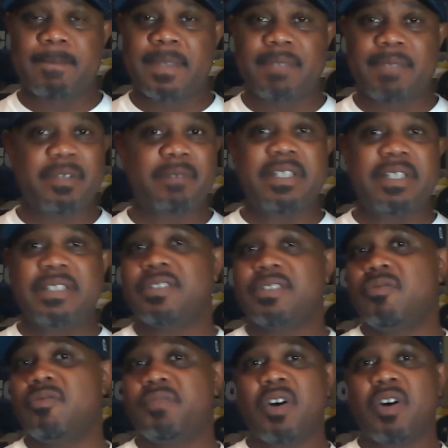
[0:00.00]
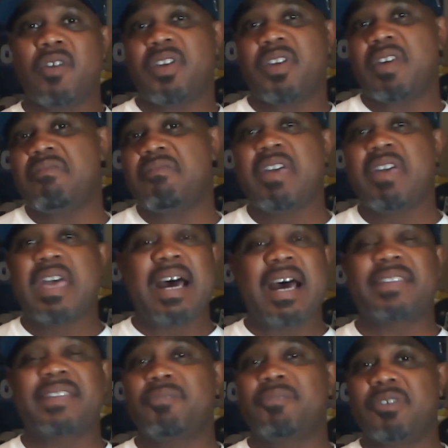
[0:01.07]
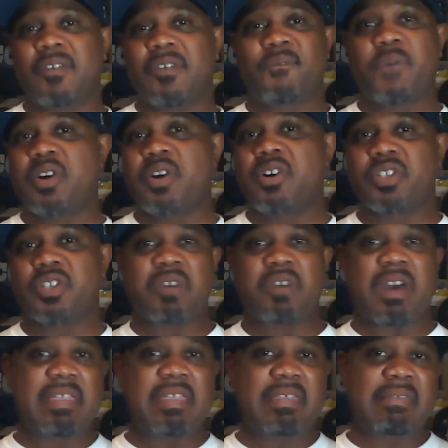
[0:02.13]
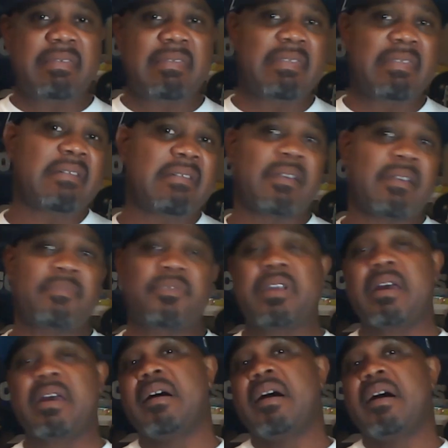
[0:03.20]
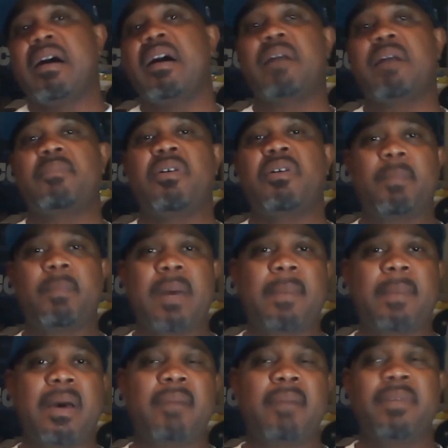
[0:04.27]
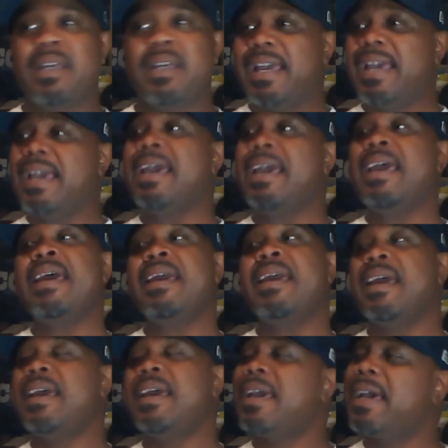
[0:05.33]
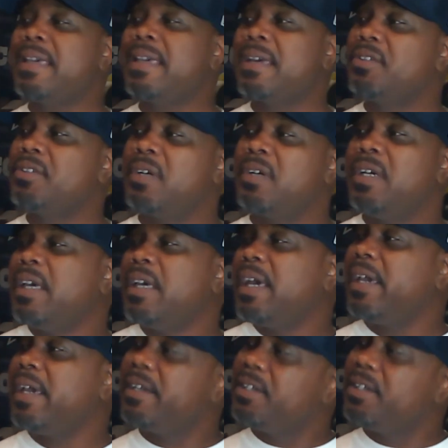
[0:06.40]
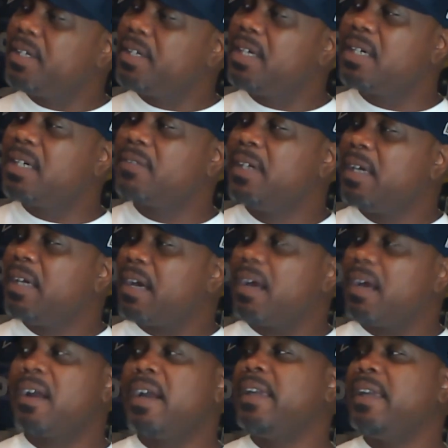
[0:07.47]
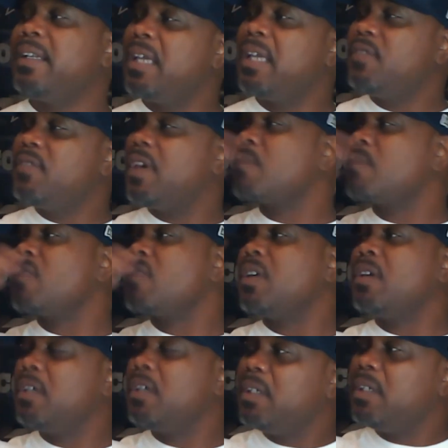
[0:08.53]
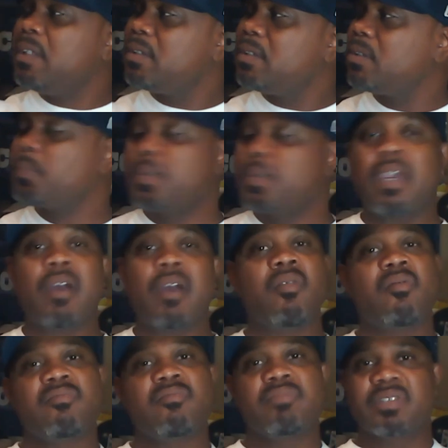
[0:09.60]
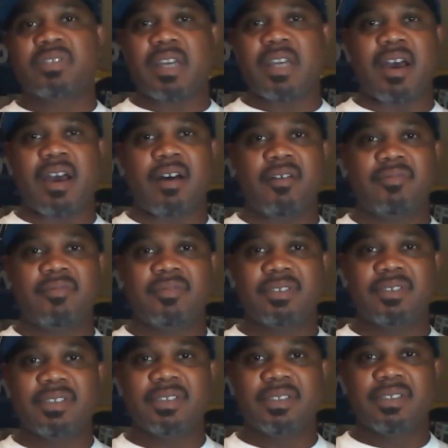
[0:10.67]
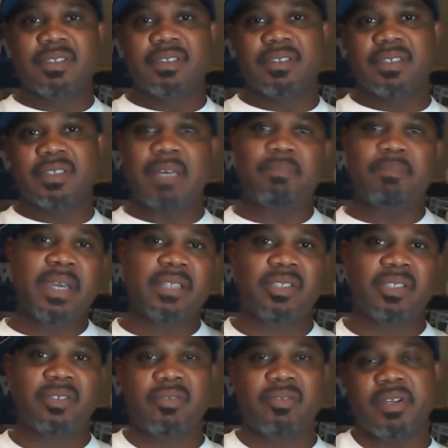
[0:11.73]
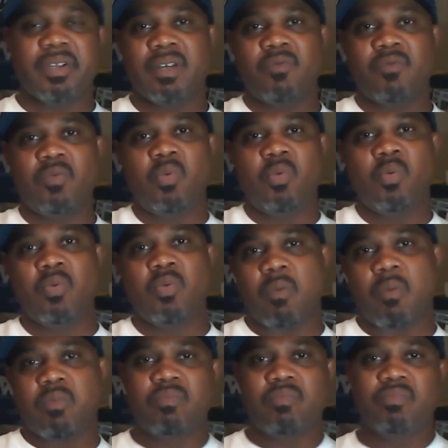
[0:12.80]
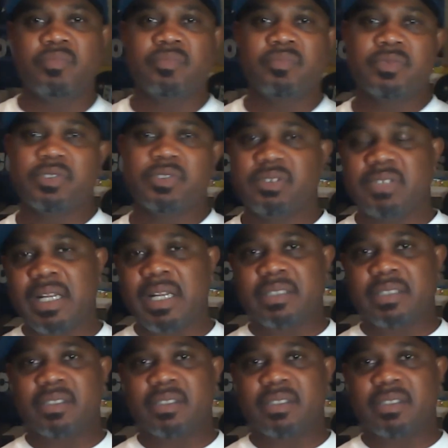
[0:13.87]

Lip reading: When we zoomed over that, I think we were the first one. Come through there, honk my horn, pop, pop. Hey, how y'all doing? Hey, here you give. All right, love y'all. Pew, took off. Got back to the crib. Ooh. Got out the